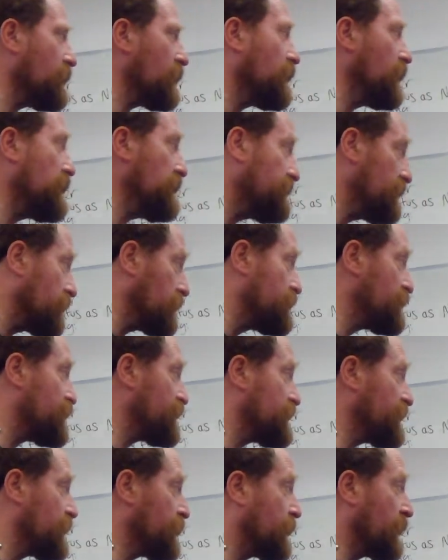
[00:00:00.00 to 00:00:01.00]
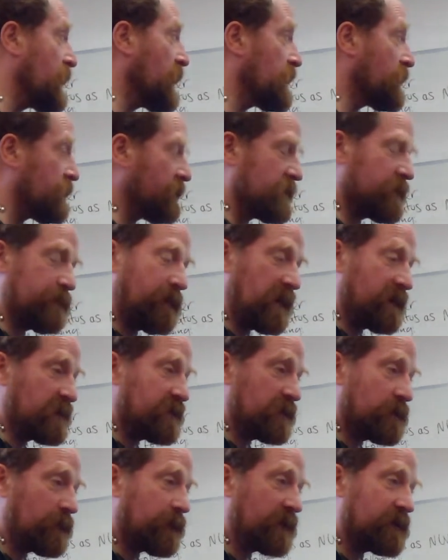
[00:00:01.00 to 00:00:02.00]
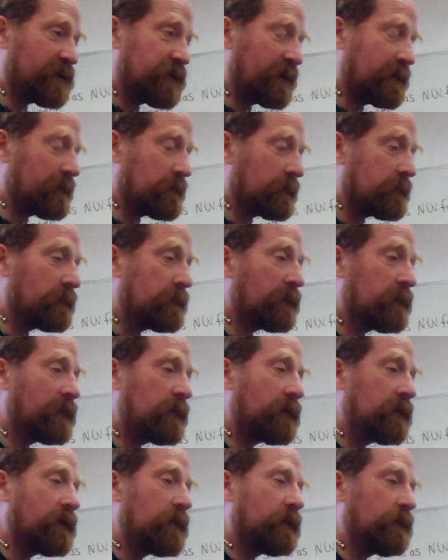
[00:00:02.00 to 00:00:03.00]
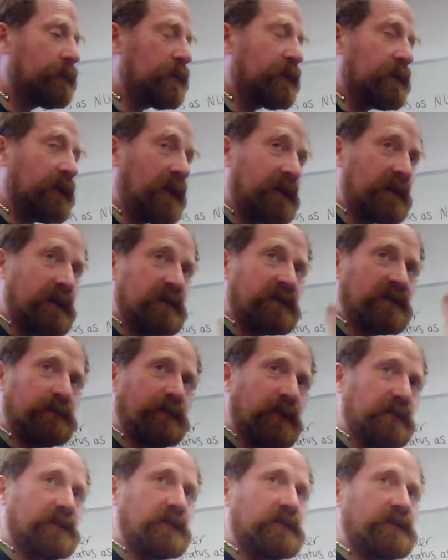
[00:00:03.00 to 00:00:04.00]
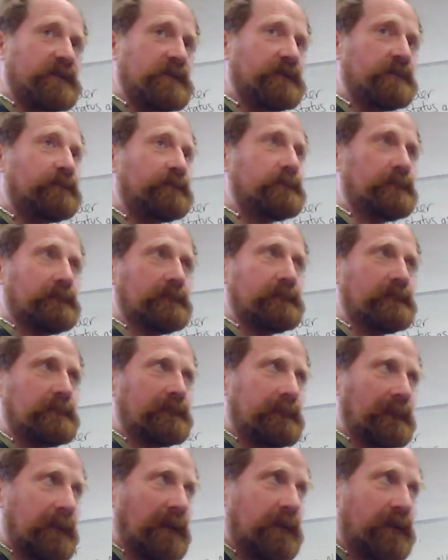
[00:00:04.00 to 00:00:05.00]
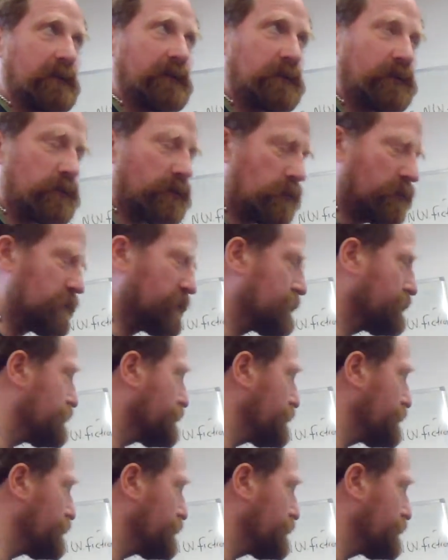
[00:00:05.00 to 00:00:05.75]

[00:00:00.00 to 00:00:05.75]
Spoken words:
Even though Shinto in other respects is quite gentle, but that aspect is not.